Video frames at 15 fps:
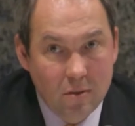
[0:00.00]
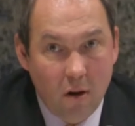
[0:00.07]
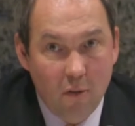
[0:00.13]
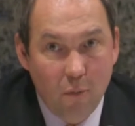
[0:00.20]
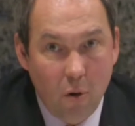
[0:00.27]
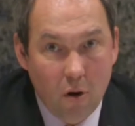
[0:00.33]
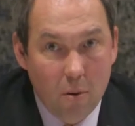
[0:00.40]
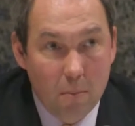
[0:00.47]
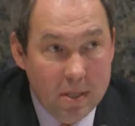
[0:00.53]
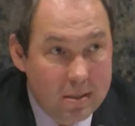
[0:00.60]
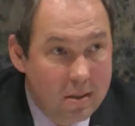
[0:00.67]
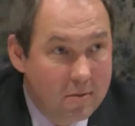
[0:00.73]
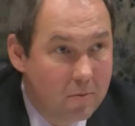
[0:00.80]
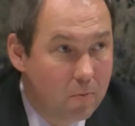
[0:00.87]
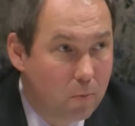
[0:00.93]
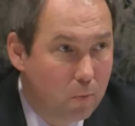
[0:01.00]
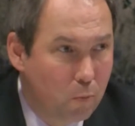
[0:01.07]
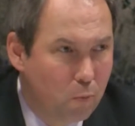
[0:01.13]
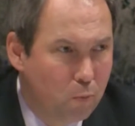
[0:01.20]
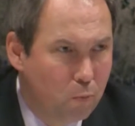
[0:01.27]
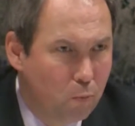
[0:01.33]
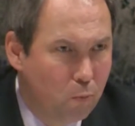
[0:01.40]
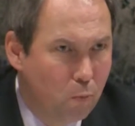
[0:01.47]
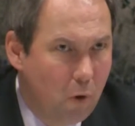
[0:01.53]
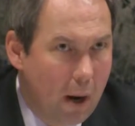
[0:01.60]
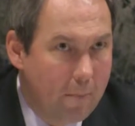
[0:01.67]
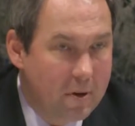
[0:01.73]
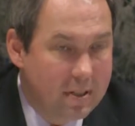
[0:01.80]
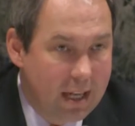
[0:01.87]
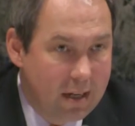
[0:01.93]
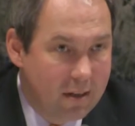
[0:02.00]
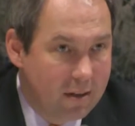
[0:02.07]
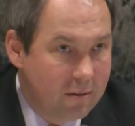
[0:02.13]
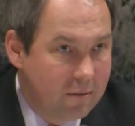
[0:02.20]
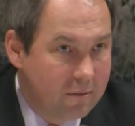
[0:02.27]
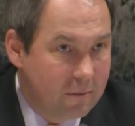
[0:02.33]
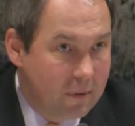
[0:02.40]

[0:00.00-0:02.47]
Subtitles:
of one business representative